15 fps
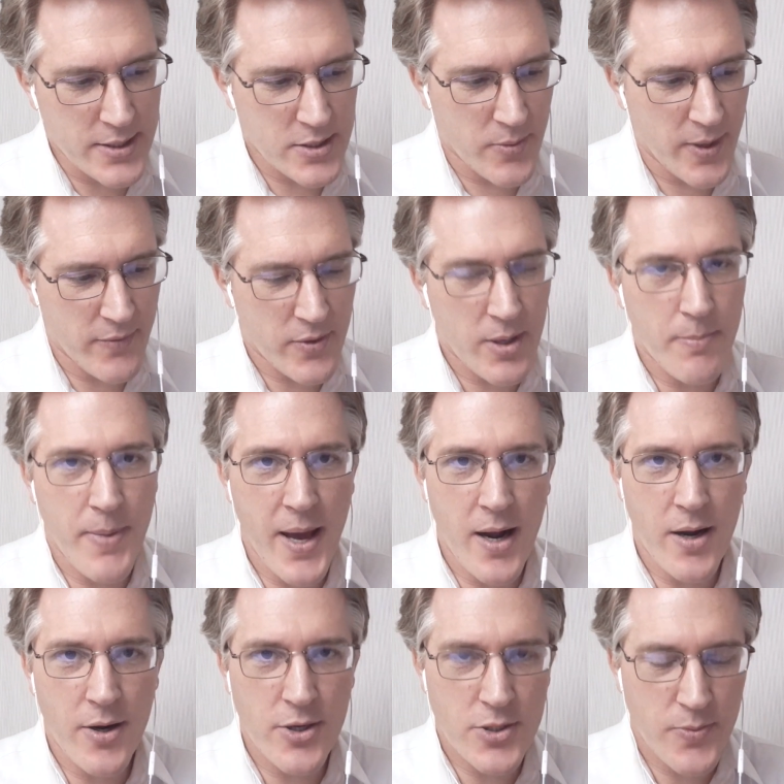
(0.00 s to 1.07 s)
so we have
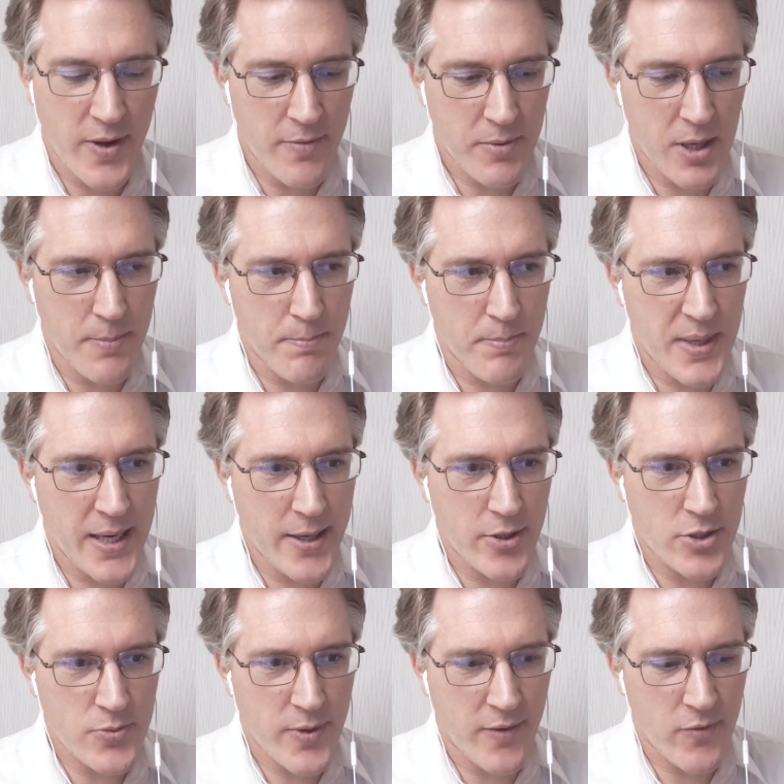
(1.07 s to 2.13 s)
competitors, we have
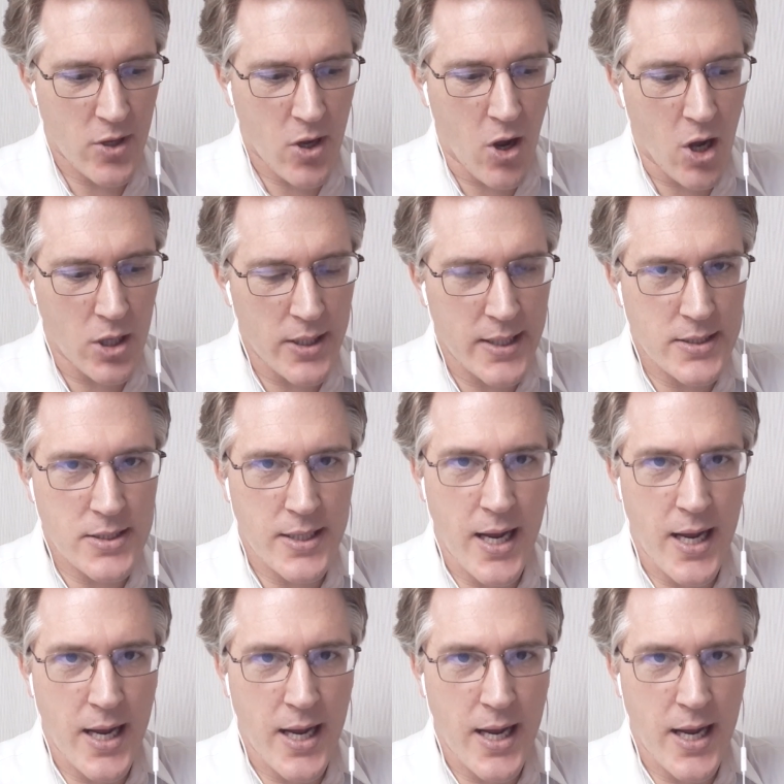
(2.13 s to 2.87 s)
peers, we have the colleagues.